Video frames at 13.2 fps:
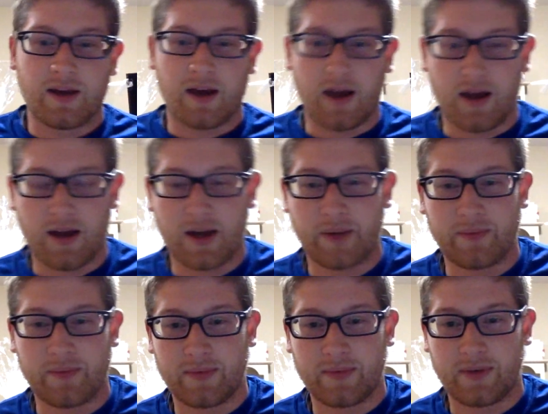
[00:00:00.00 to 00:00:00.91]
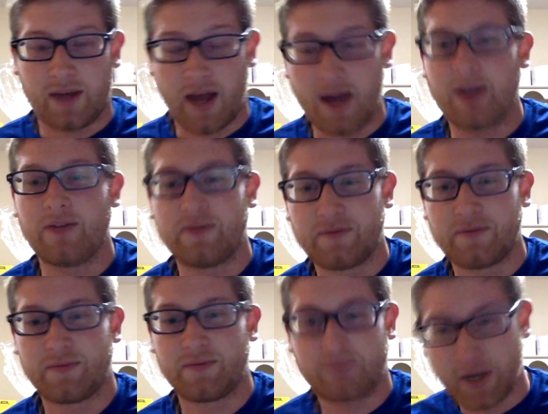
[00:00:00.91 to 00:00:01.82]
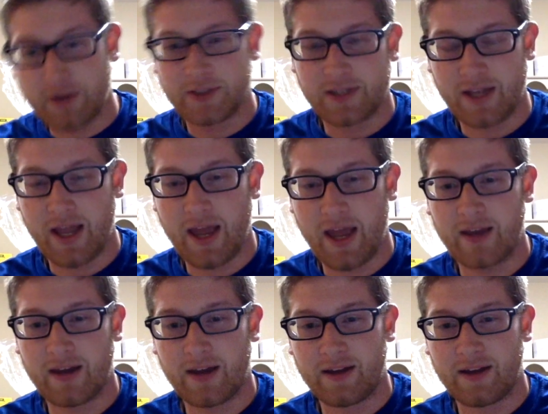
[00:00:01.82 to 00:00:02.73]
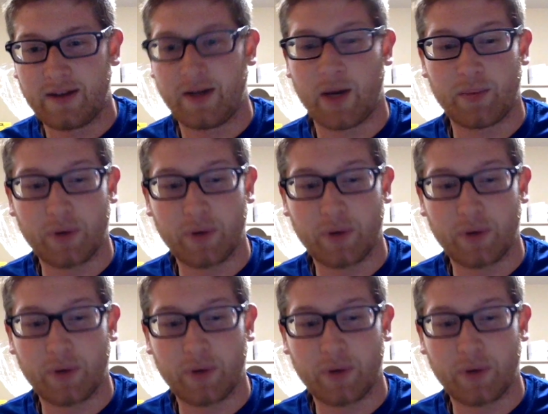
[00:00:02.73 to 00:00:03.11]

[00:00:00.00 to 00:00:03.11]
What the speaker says: I've posted a